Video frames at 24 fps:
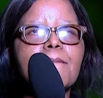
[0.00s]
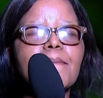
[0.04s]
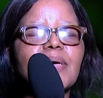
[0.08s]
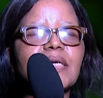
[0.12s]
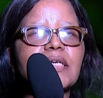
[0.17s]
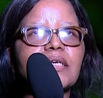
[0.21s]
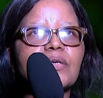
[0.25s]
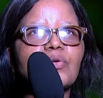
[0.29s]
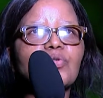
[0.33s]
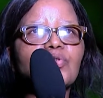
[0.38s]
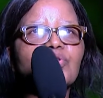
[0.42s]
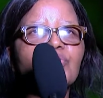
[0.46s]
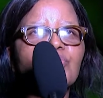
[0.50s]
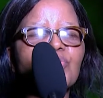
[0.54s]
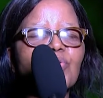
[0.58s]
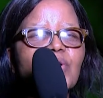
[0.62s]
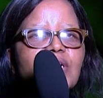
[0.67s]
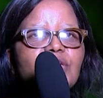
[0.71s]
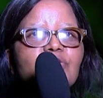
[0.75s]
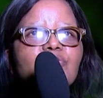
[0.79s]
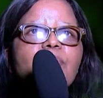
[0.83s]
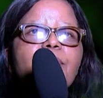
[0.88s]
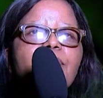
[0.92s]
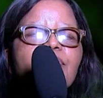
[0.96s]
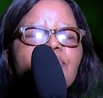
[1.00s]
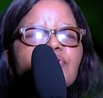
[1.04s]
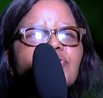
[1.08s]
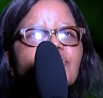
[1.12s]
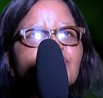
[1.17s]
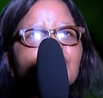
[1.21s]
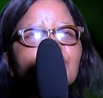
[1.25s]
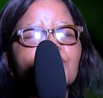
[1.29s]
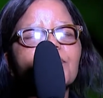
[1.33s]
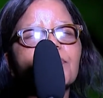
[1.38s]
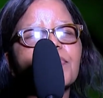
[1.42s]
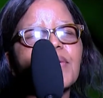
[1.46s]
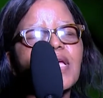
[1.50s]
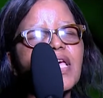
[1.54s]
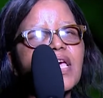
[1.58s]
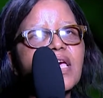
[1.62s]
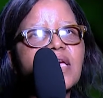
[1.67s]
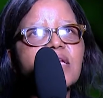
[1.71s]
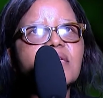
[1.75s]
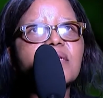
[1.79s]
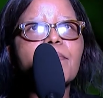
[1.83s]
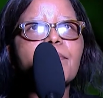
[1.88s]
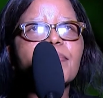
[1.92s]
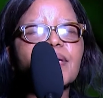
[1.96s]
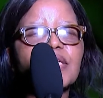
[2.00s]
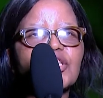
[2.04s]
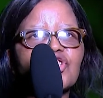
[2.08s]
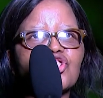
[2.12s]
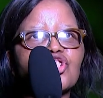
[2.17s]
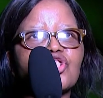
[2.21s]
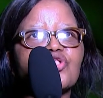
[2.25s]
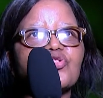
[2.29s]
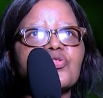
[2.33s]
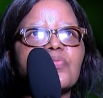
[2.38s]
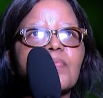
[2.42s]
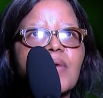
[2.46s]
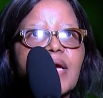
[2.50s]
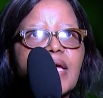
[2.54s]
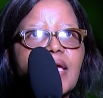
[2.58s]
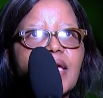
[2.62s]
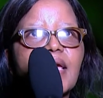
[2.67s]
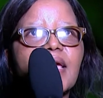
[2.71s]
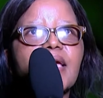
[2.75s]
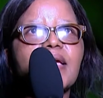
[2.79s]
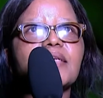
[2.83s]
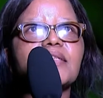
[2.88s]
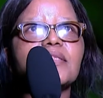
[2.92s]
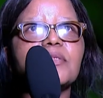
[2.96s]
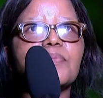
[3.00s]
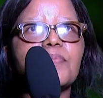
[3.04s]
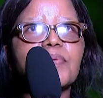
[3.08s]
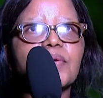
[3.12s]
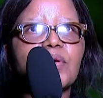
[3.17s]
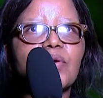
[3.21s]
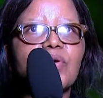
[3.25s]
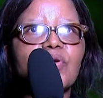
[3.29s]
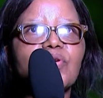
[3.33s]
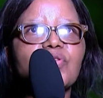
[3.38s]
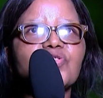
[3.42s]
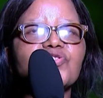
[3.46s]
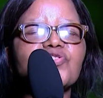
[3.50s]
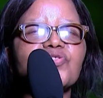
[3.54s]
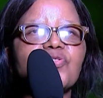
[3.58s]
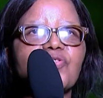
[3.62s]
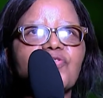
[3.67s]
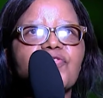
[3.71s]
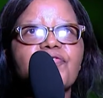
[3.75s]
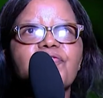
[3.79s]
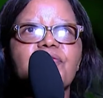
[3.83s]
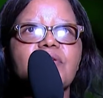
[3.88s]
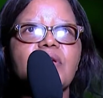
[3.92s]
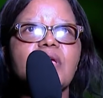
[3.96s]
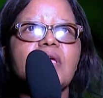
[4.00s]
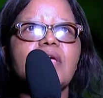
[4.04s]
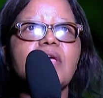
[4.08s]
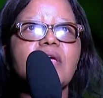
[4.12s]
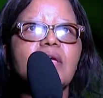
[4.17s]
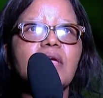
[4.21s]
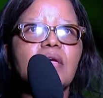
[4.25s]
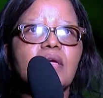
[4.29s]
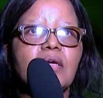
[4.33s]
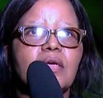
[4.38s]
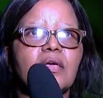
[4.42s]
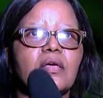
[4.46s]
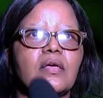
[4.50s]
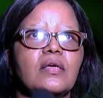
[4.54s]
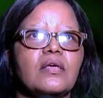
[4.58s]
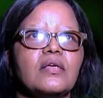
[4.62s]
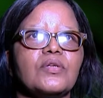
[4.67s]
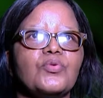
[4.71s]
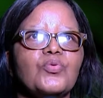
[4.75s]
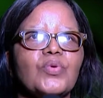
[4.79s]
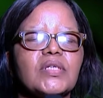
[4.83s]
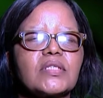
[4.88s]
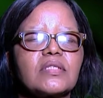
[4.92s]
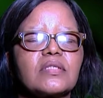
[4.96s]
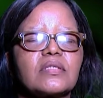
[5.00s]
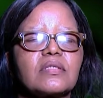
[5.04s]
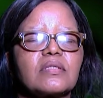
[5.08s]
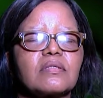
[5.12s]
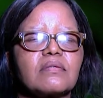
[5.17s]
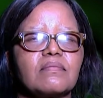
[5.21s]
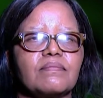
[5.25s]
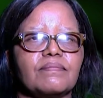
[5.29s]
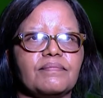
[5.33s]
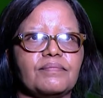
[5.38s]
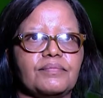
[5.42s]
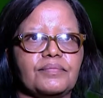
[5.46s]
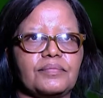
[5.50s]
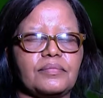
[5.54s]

but I couldn't want to put any pressure to my head, because of it was